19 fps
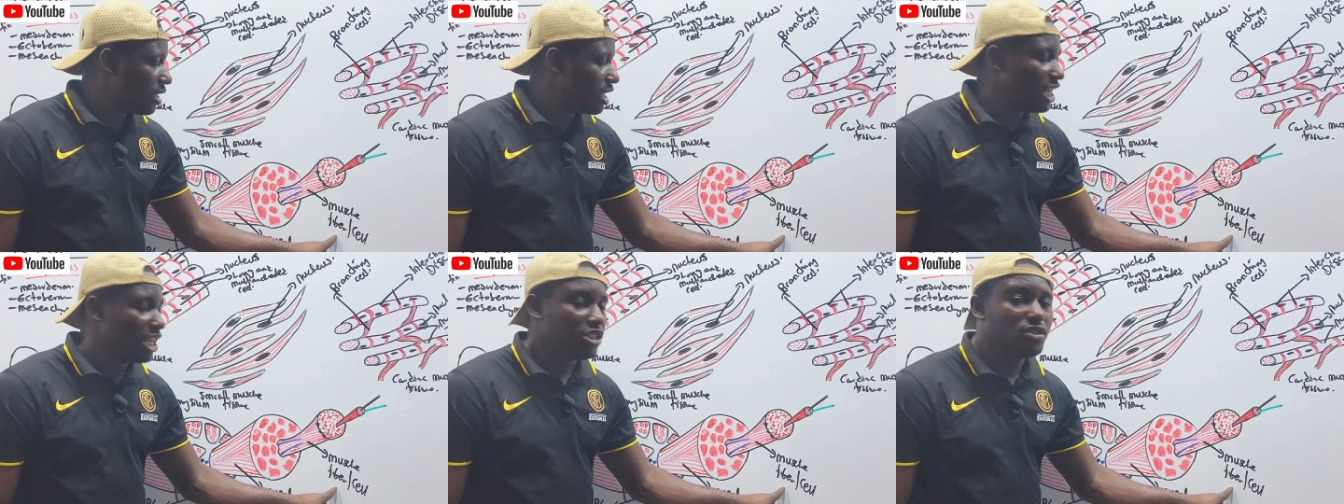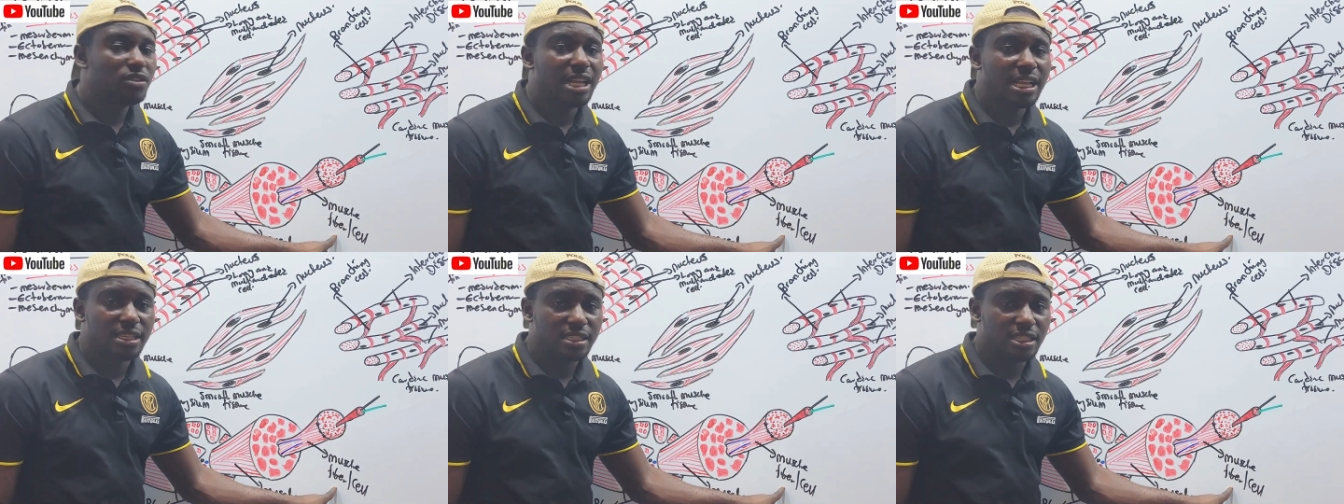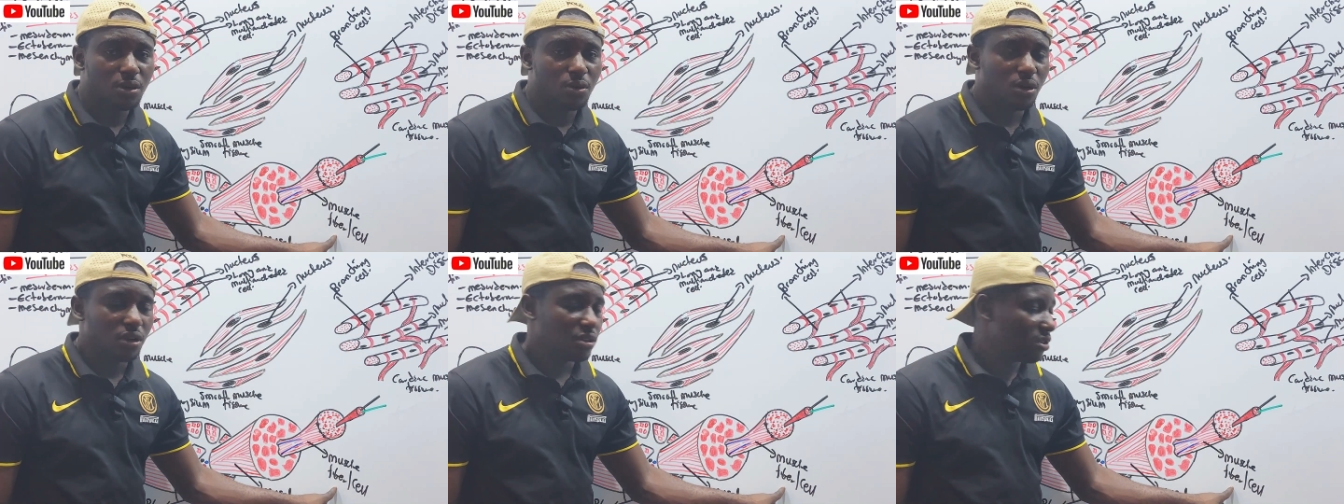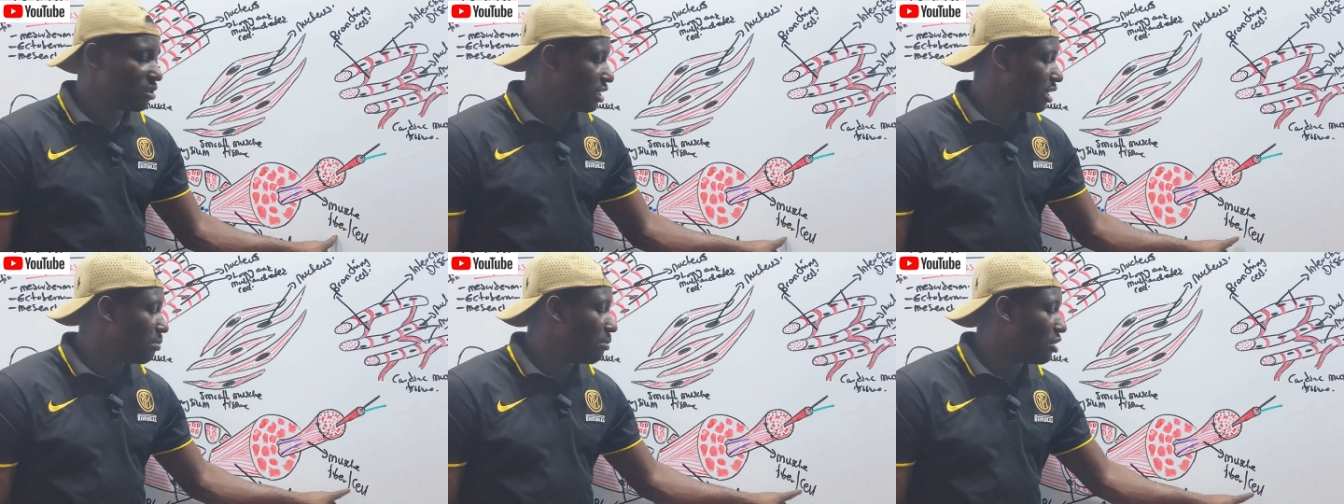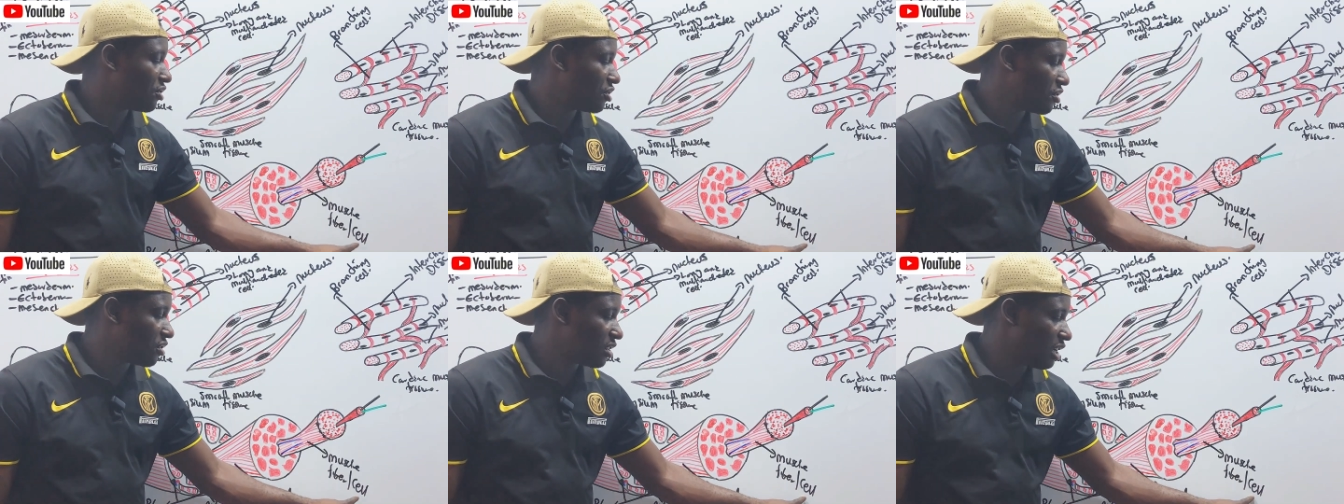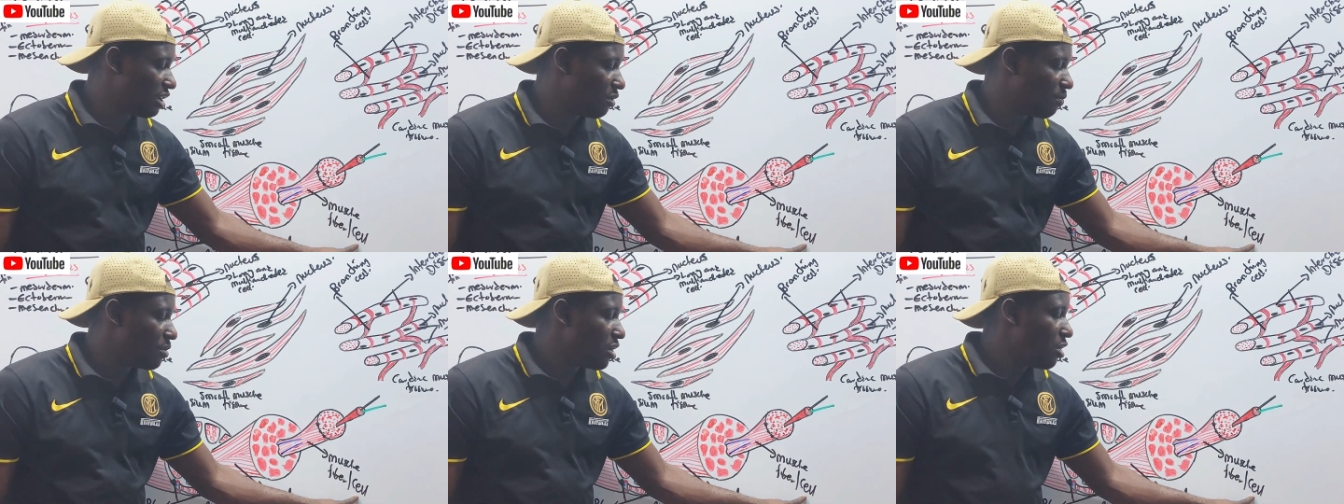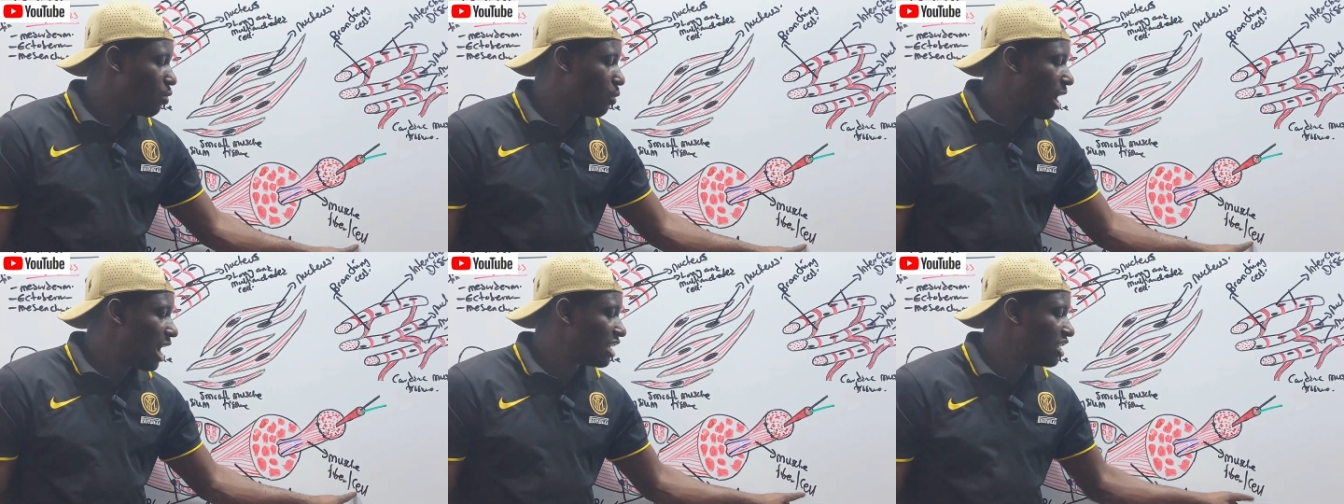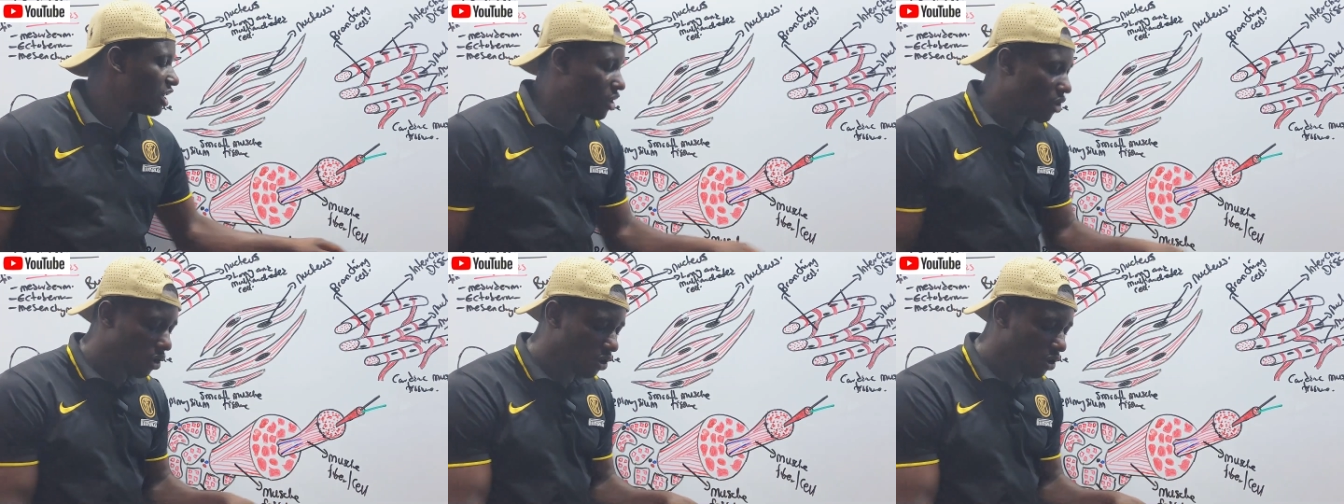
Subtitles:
is known as the what? The muscle cell. Why is it